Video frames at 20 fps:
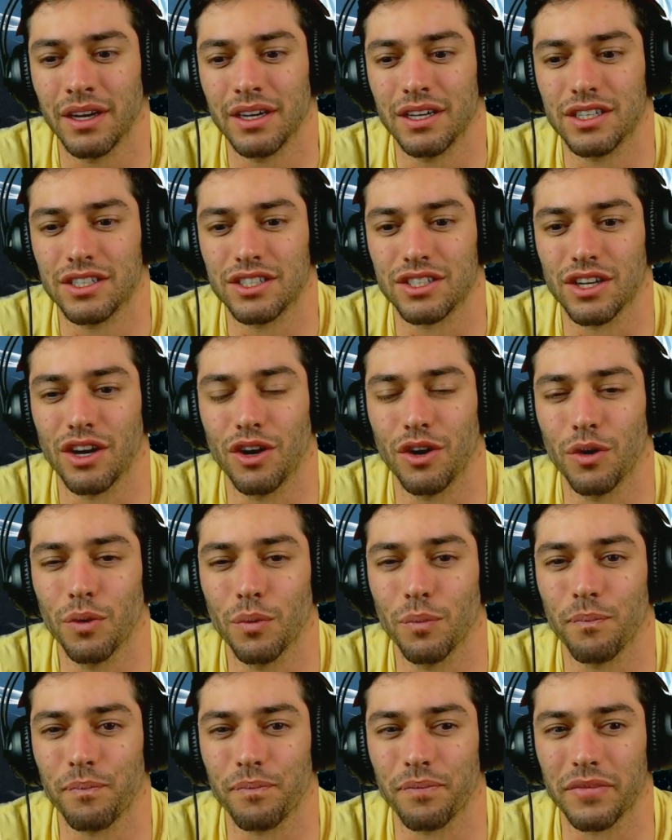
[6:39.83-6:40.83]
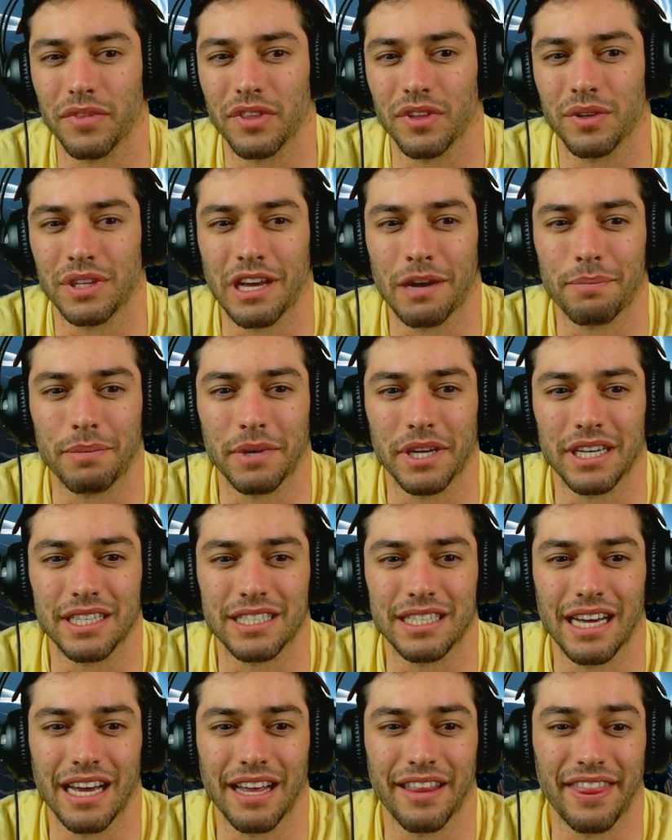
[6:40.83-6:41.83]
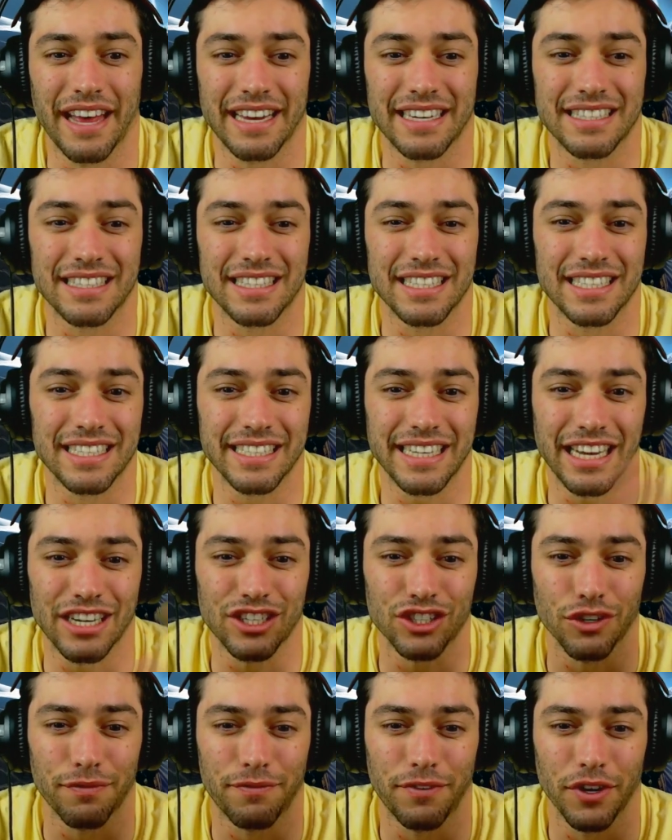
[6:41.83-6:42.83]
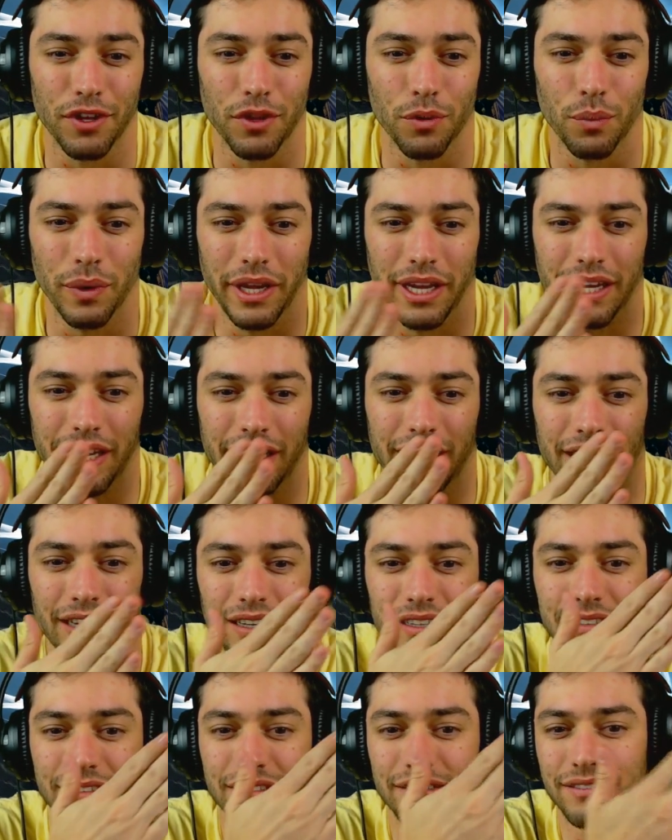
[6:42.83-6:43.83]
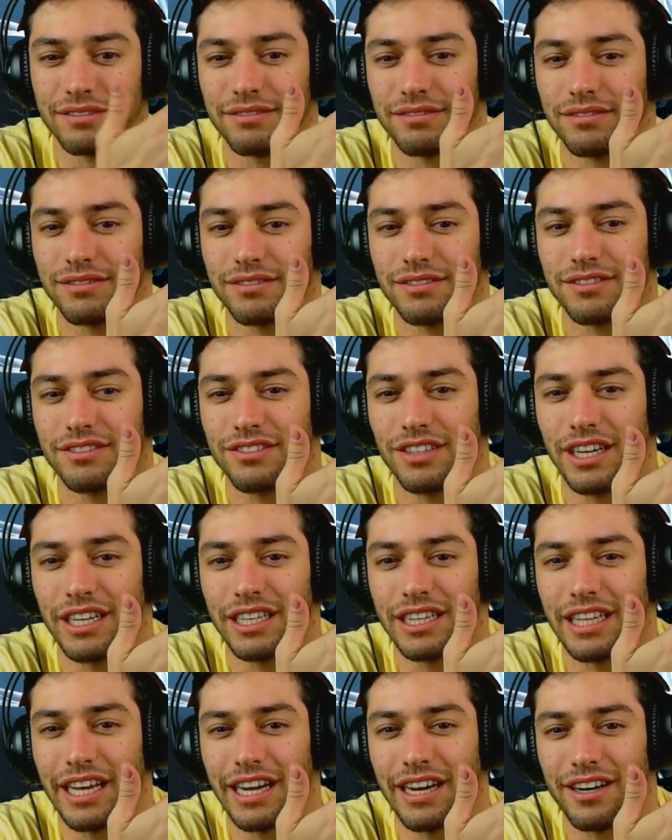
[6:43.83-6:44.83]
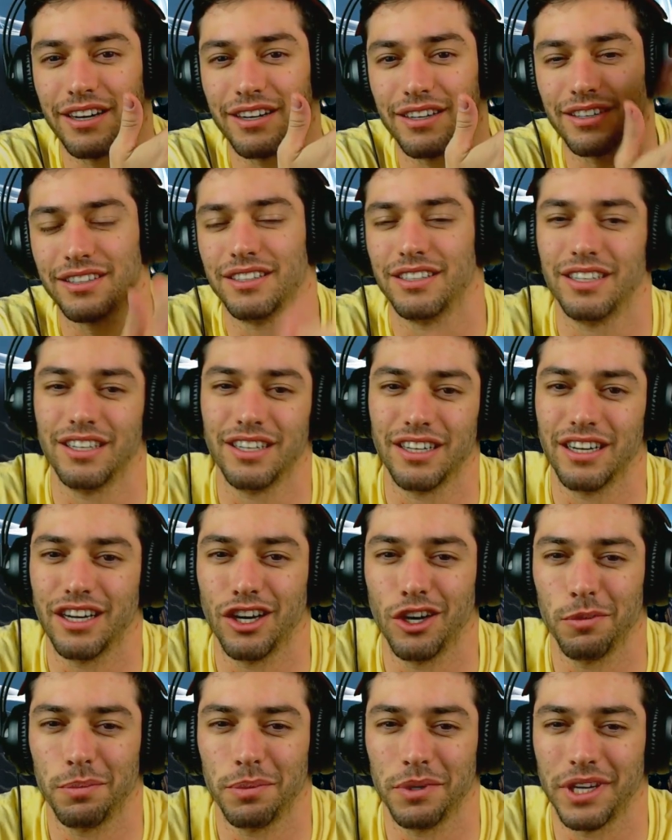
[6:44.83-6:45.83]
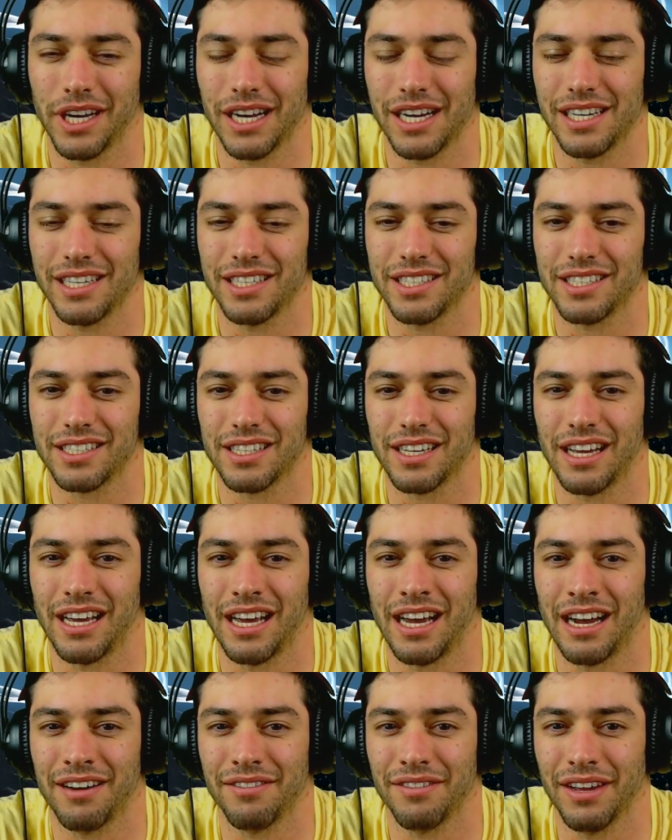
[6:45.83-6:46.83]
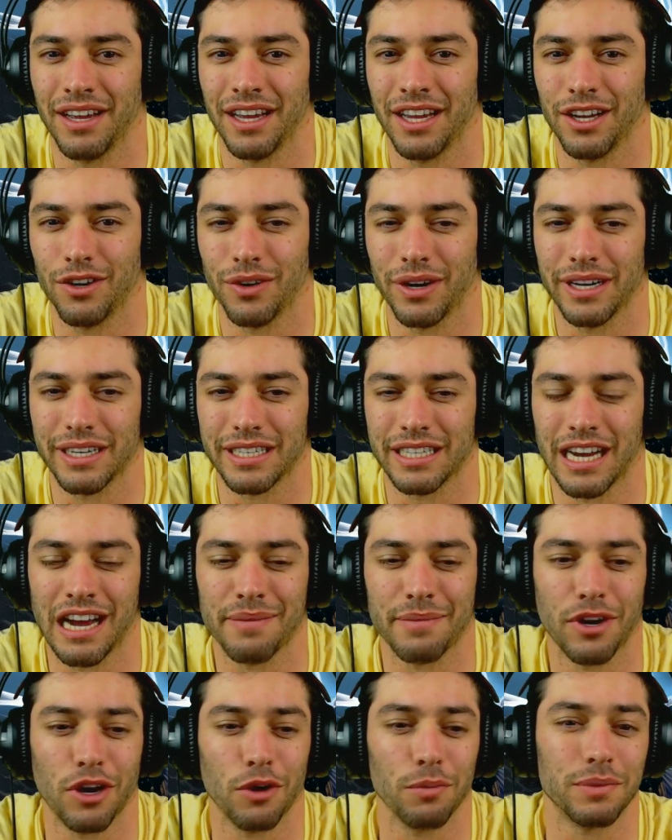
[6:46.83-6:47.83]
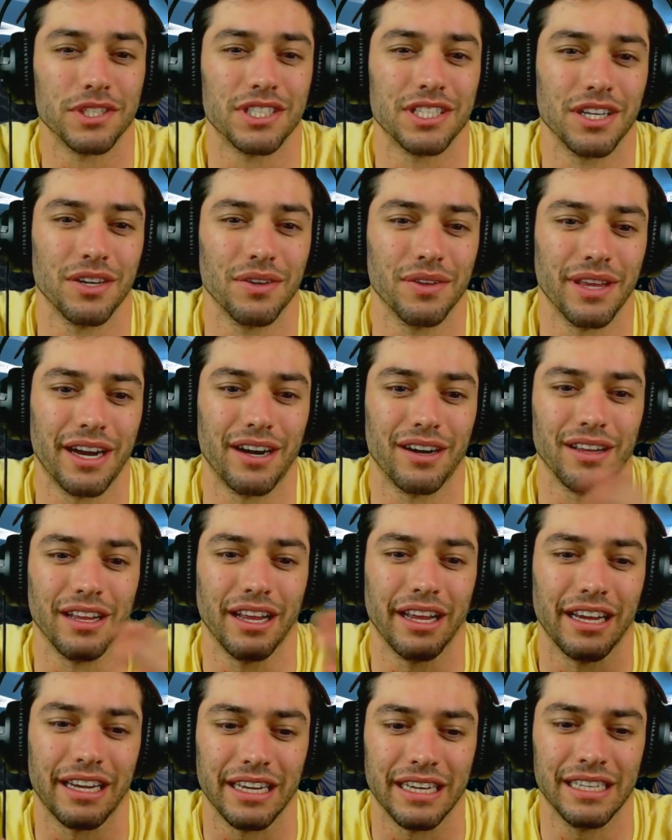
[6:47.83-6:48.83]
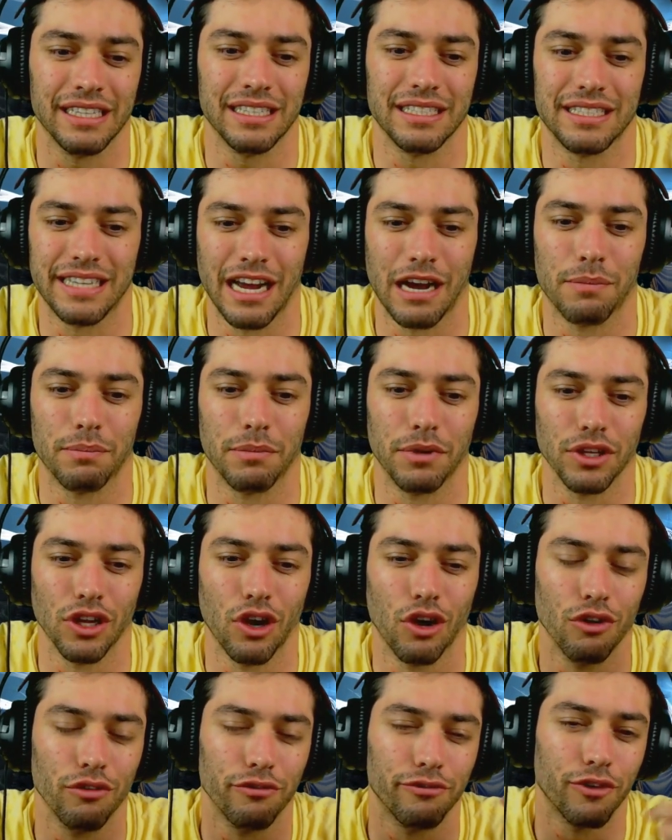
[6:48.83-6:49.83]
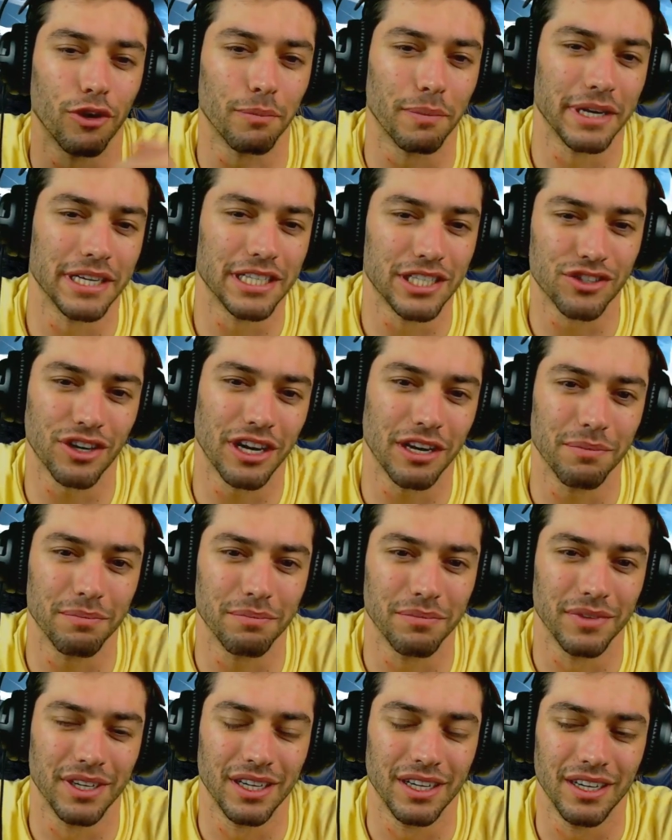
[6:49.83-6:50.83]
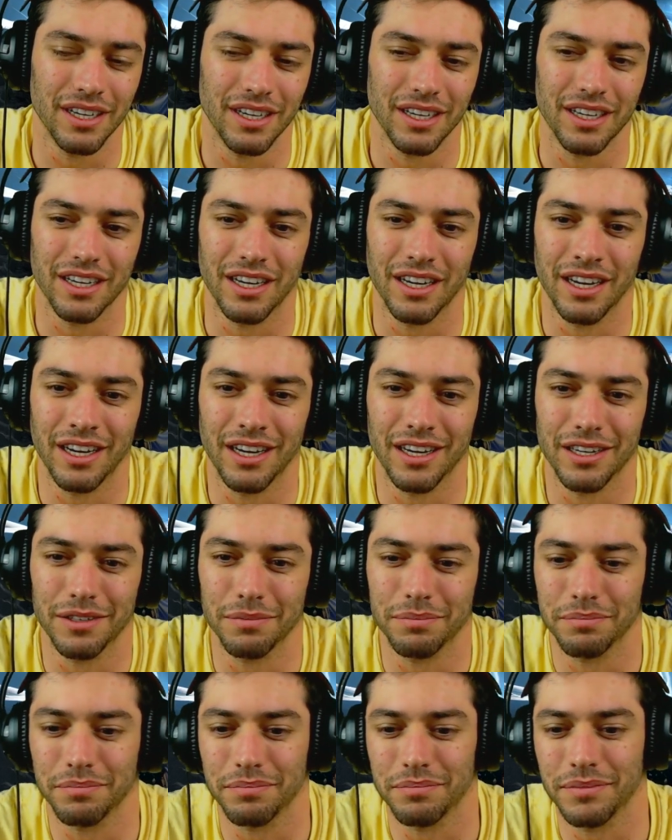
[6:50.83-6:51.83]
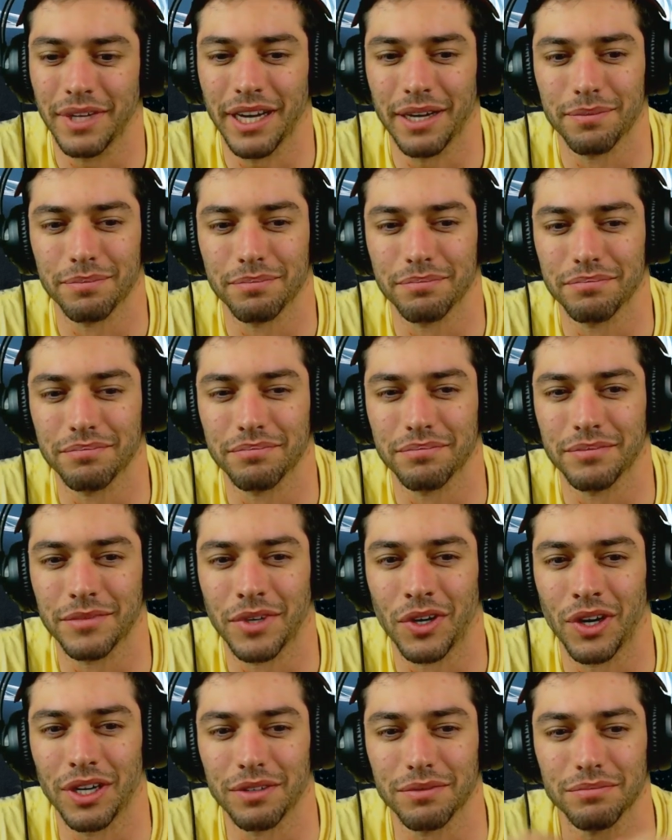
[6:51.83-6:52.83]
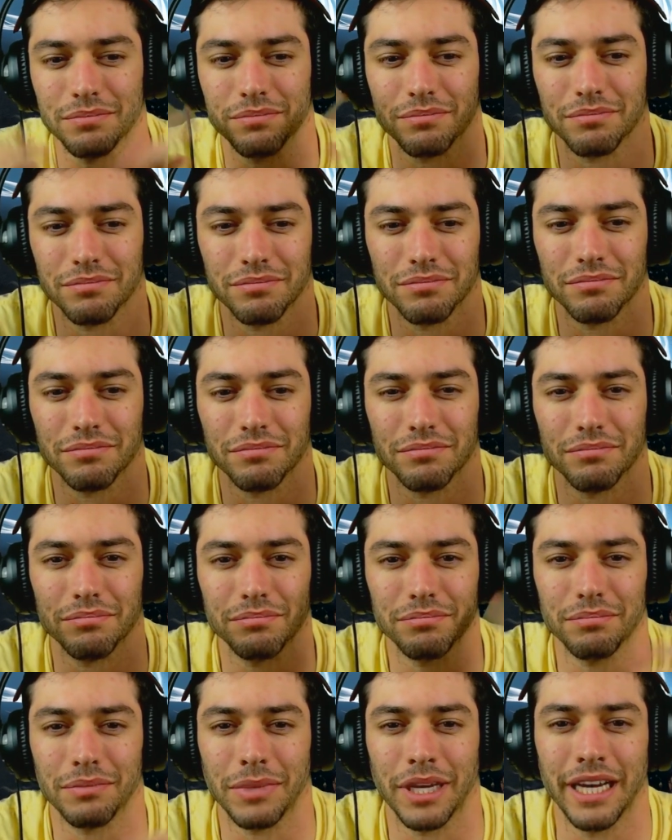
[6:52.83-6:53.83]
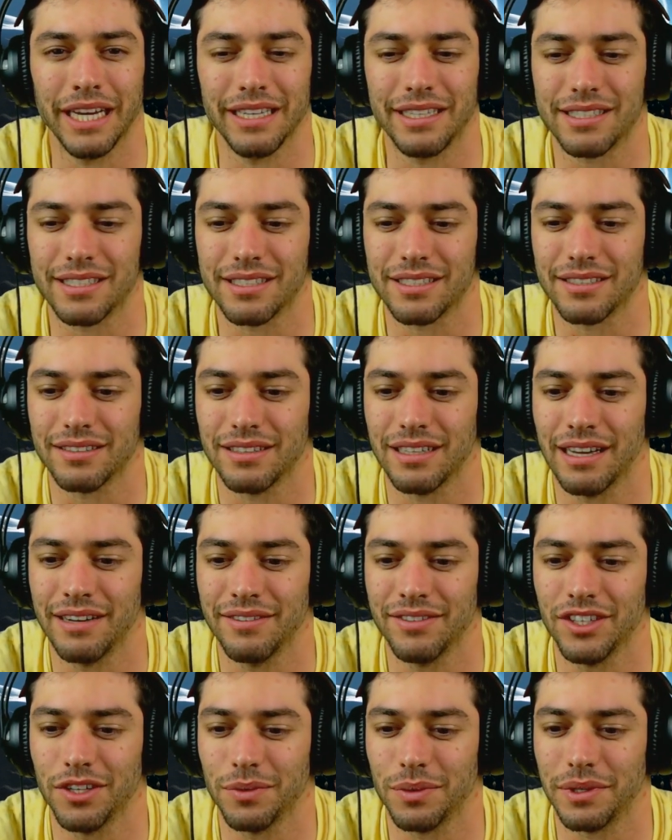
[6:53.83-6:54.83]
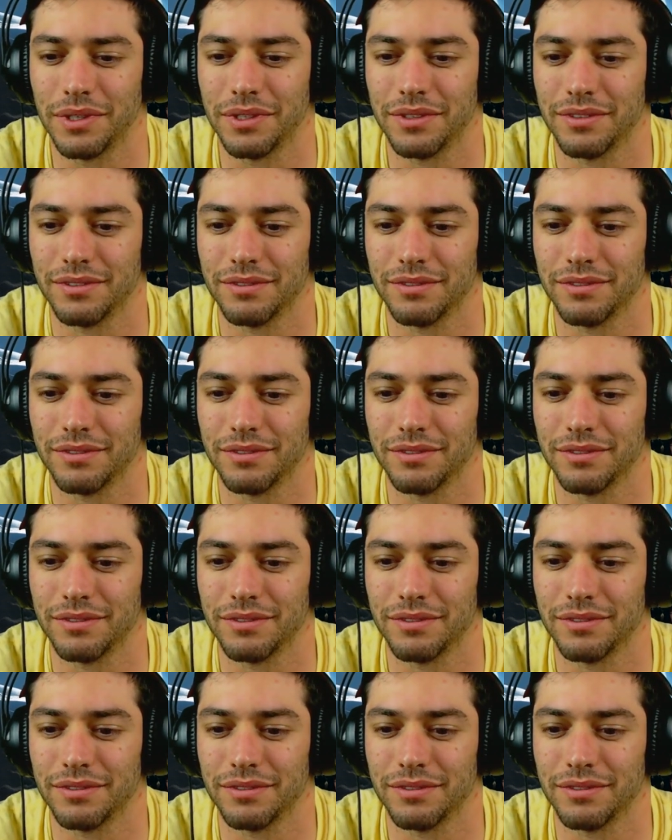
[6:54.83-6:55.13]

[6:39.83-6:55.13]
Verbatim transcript: so with that being said that's the schedule for the week right there. Hope you guys have a great time. I hope to see you there. Link is down below for my stream. Um, yeah. All right. Peace. Have a good one.